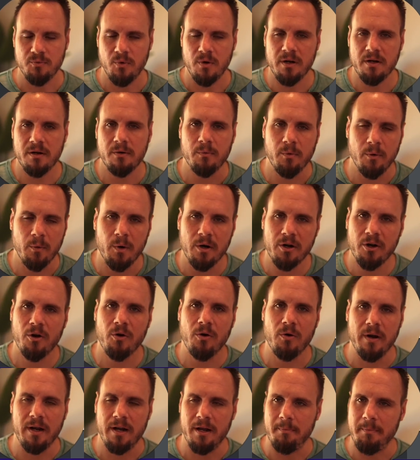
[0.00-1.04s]
One, we want to
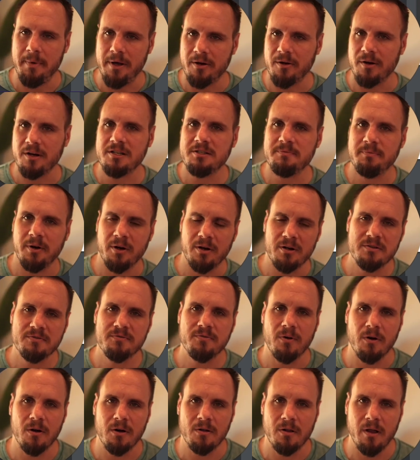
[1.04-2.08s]
create a better experience
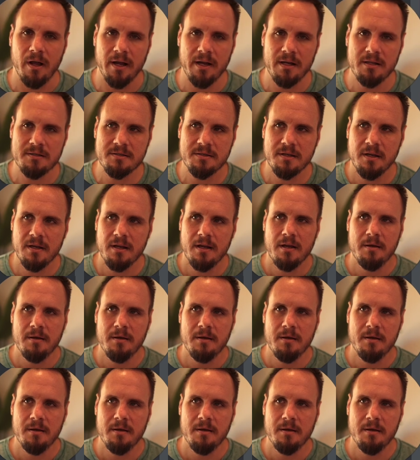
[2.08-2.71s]
for our clients,